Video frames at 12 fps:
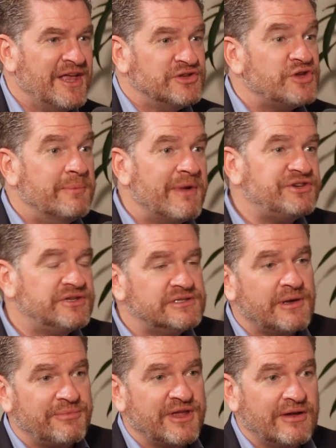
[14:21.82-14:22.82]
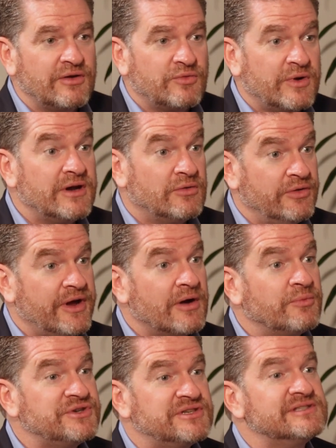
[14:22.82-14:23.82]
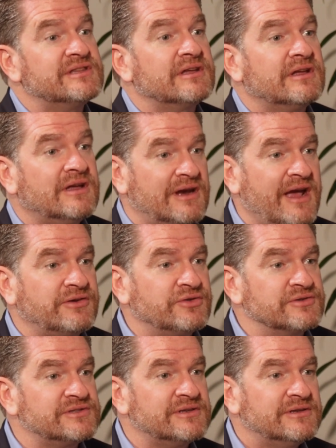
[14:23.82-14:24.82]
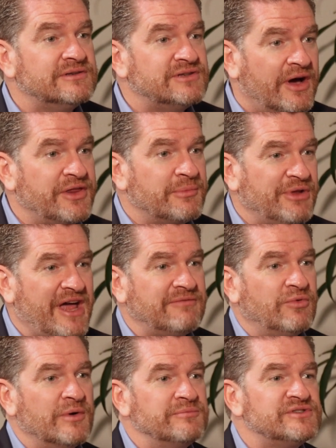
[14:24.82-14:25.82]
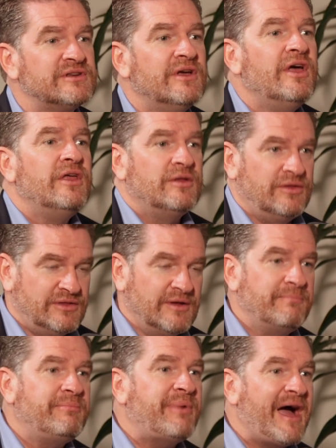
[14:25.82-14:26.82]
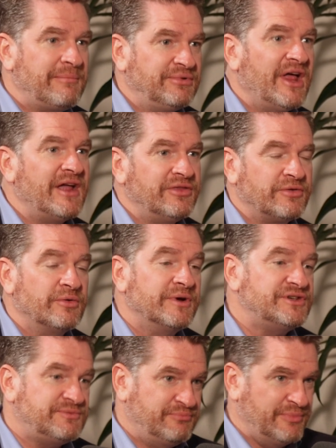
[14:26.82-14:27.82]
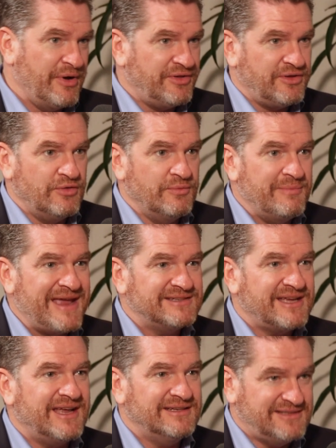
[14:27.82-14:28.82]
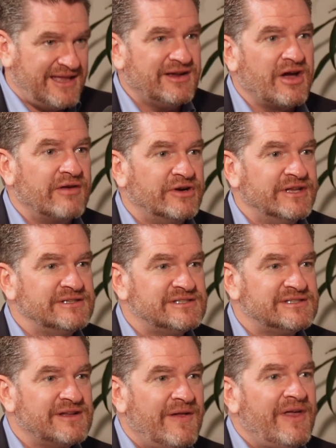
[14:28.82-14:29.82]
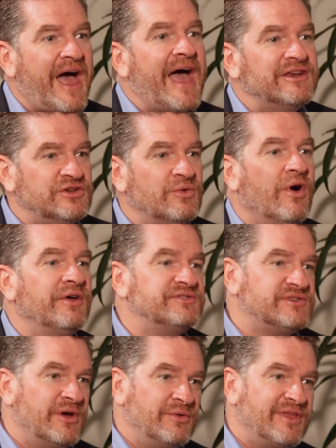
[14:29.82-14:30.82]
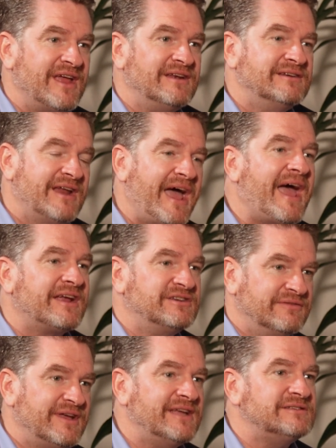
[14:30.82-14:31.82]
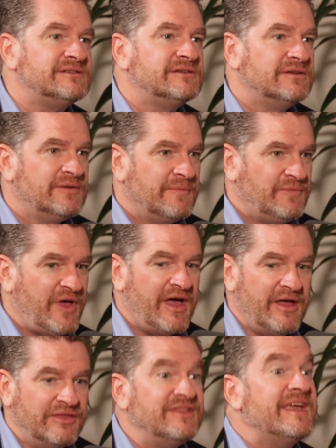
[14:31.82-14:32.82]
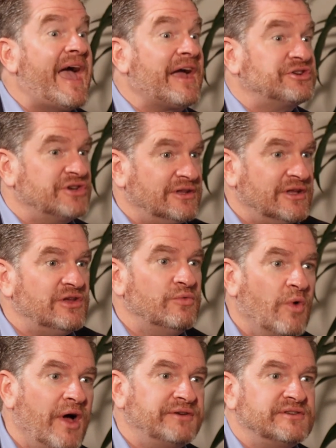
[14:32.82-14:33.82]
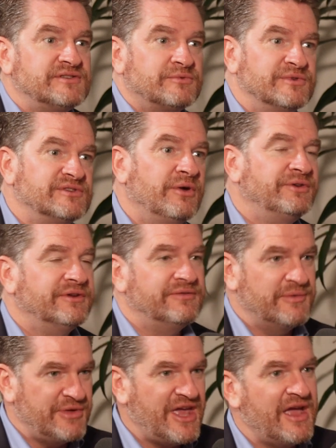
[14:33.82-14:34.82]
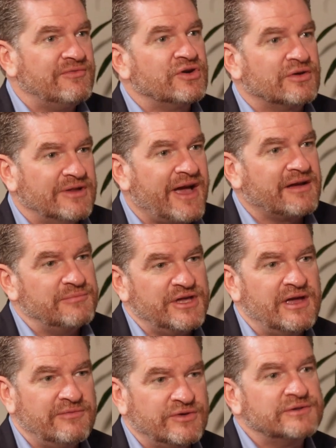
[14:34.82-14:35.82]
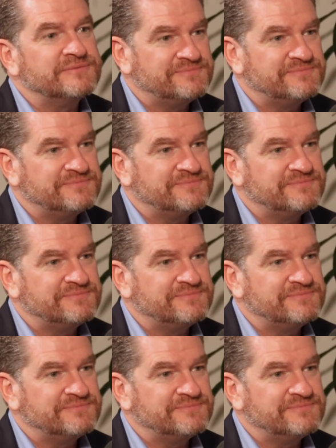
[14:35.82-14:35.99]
So you mentioned something critical there, which is the connectors to other platforms, the pipeline through which both you maintain data governance and you also then activate the action that you want as a result of the behavior or lack of behavior.